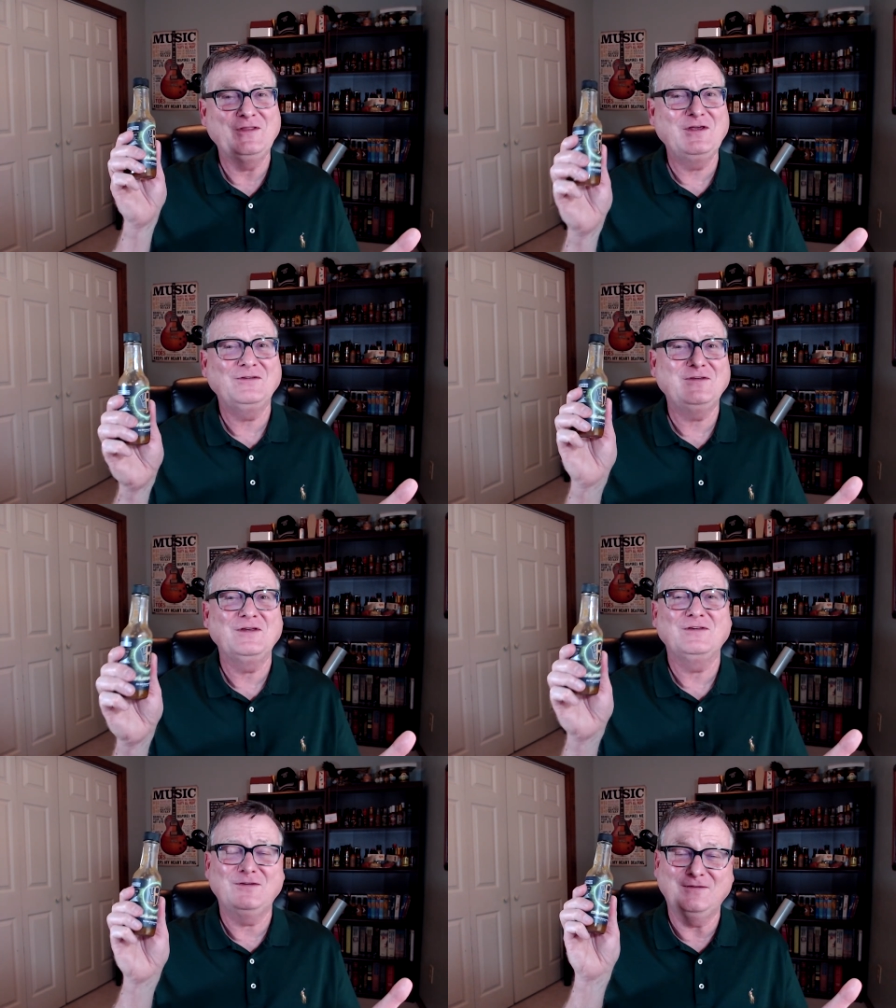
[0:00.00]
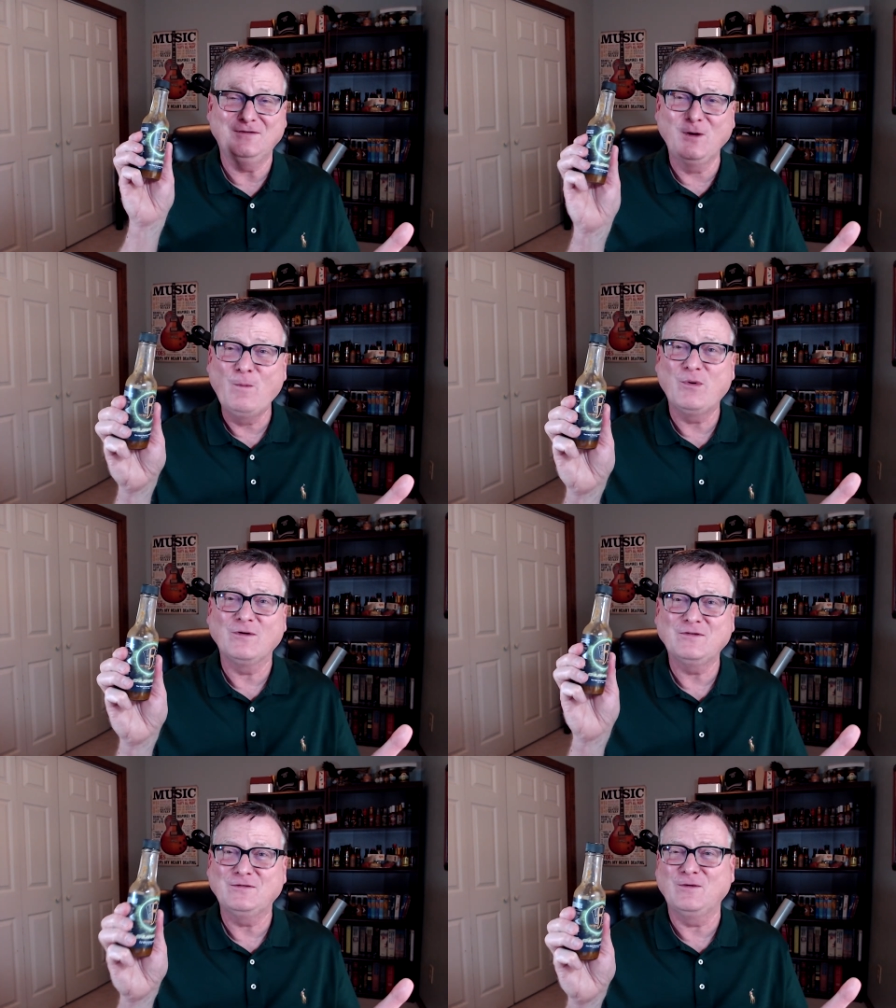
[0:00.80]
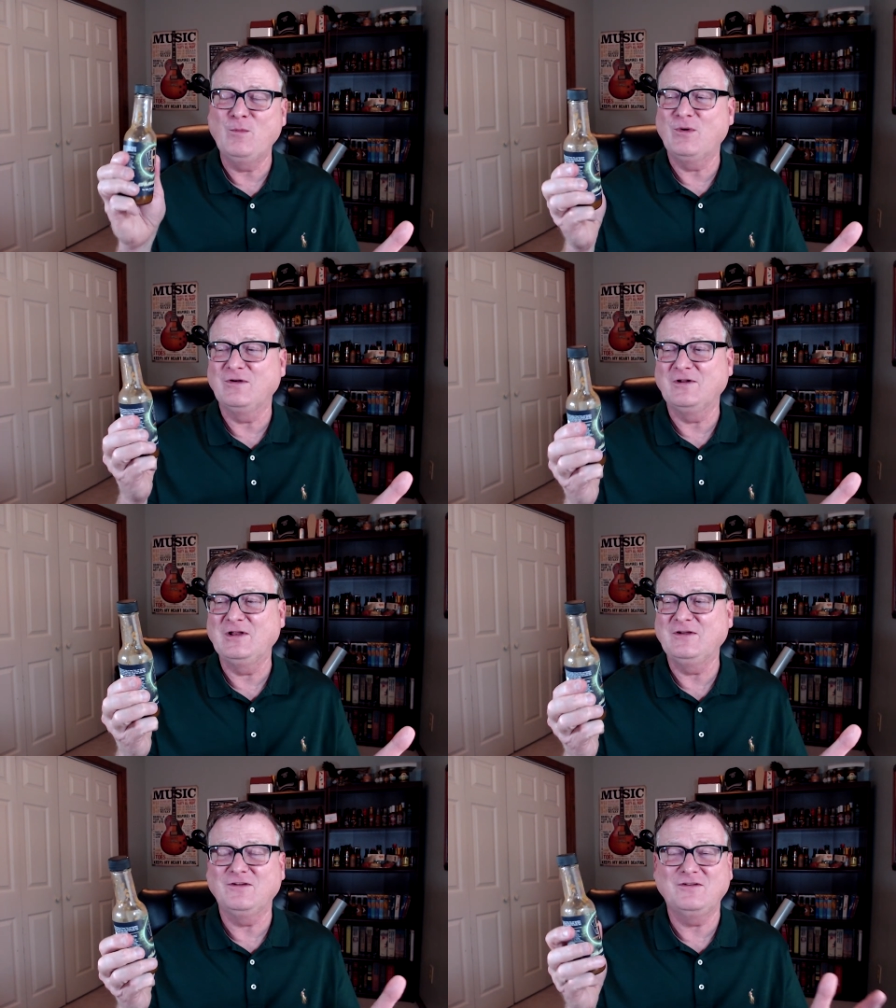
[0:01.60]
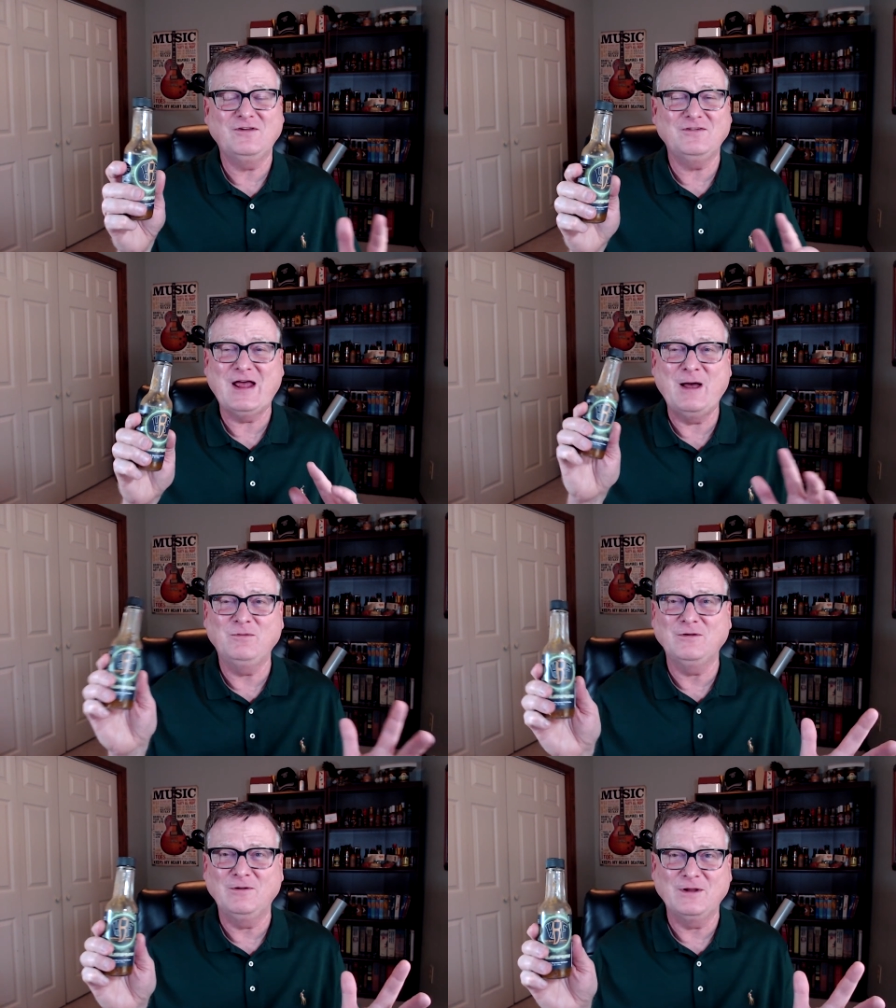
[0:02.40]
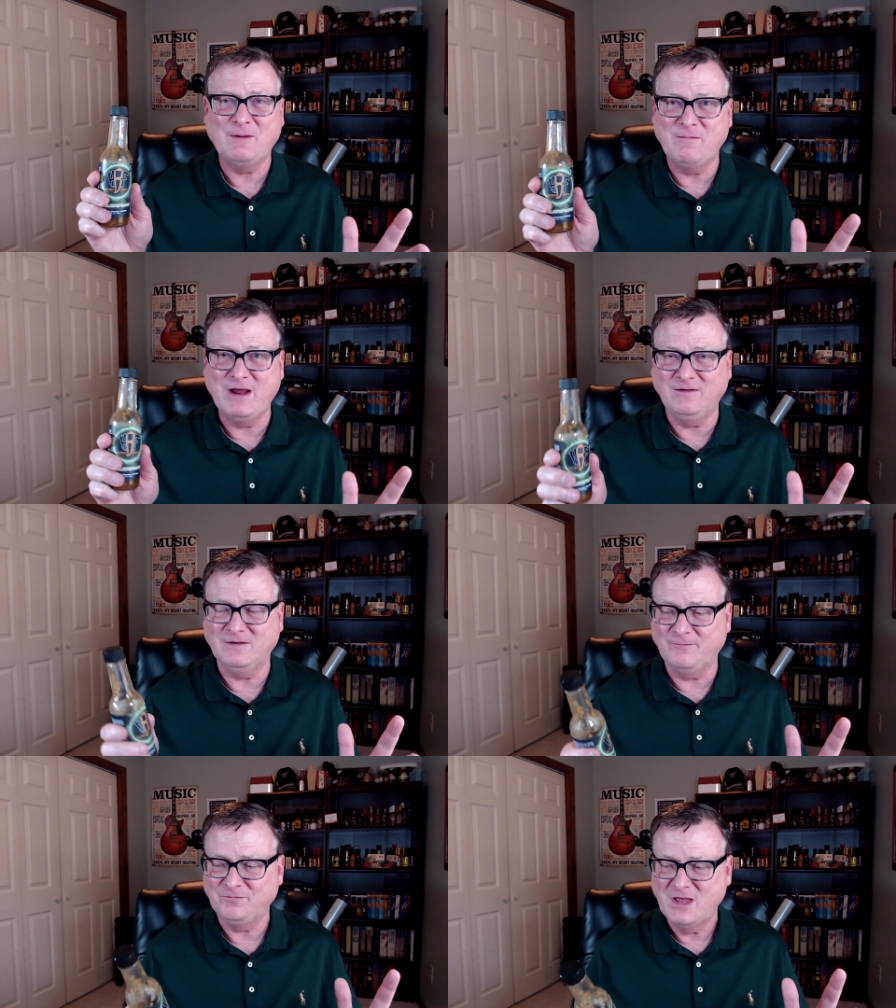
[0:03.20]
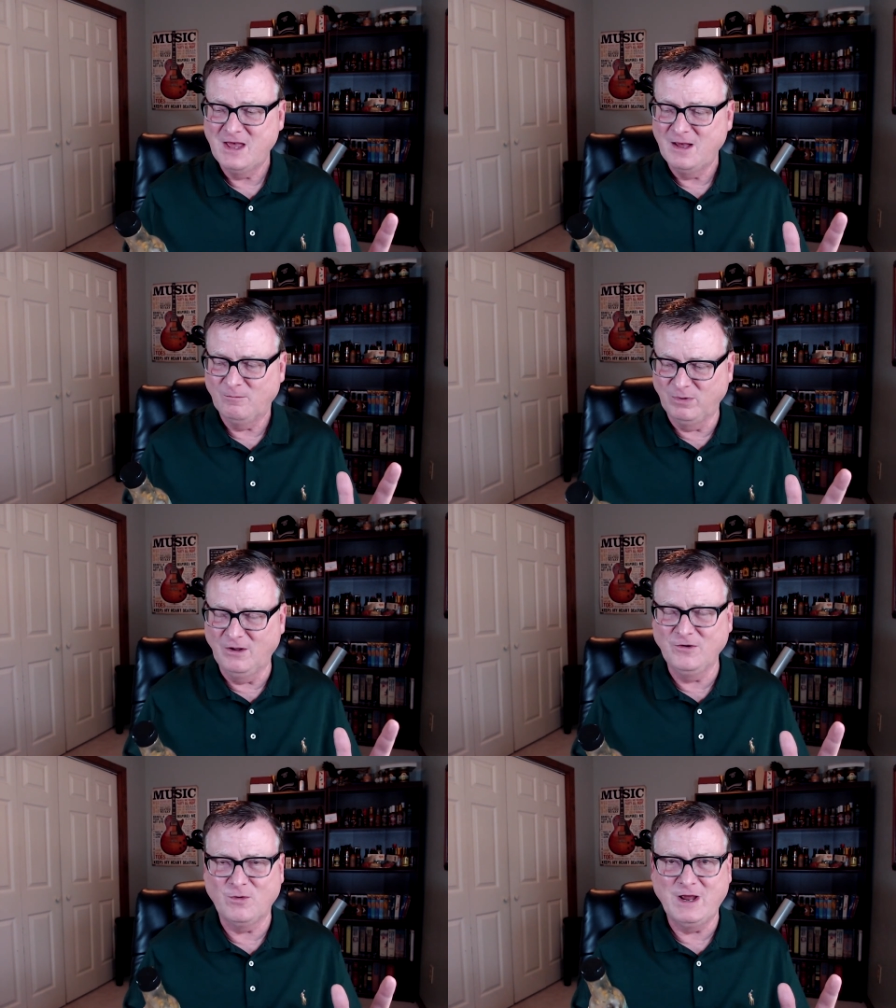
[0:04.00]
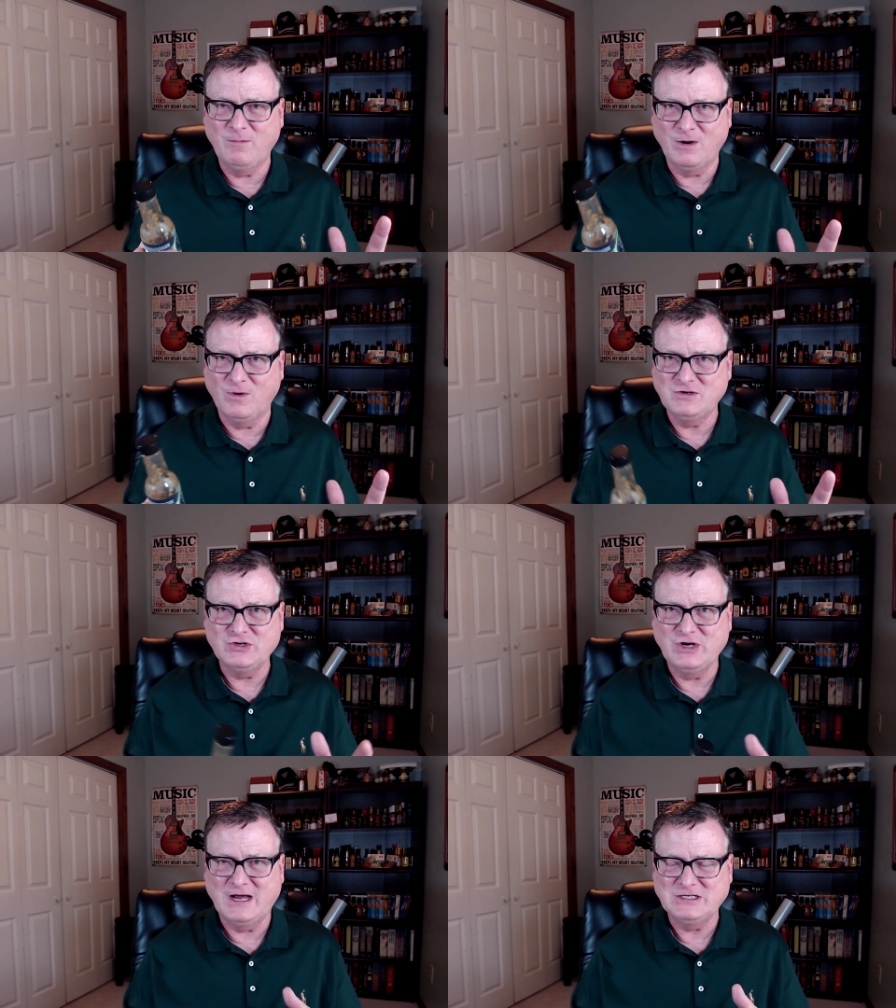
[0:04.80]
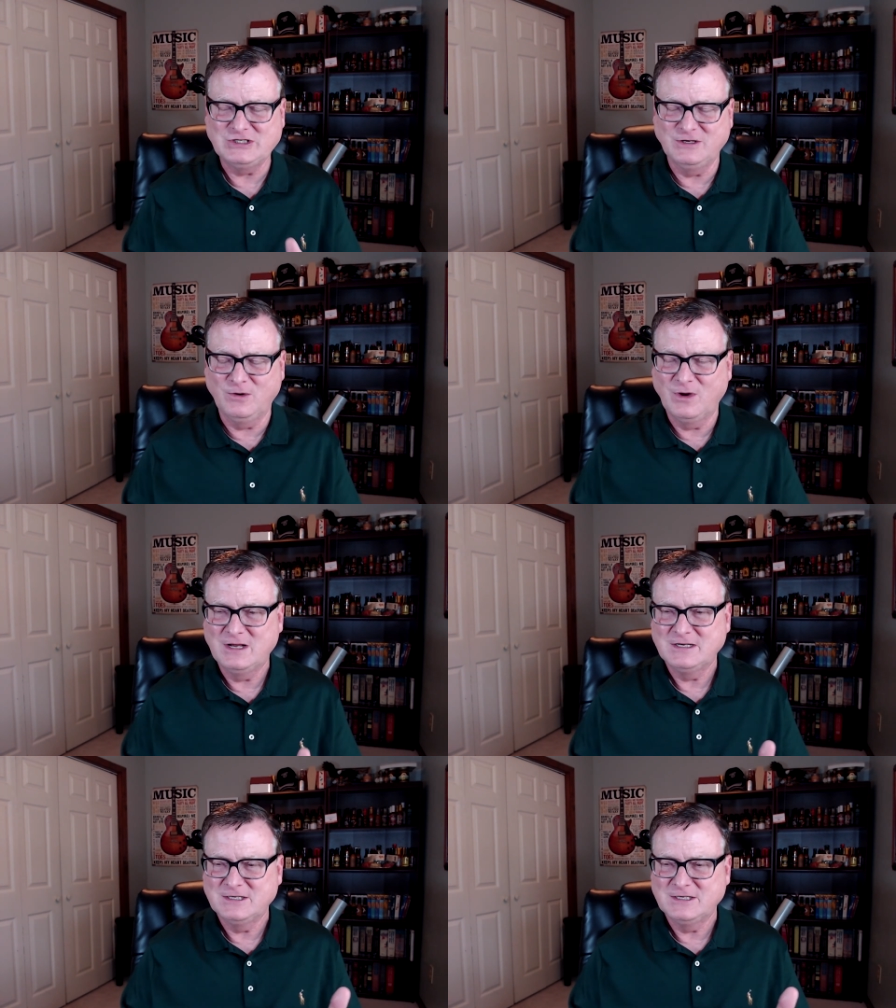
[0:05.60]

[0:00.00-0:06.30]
This is super, super delicious. Just absolutely amazing. Blown away by what you guys do.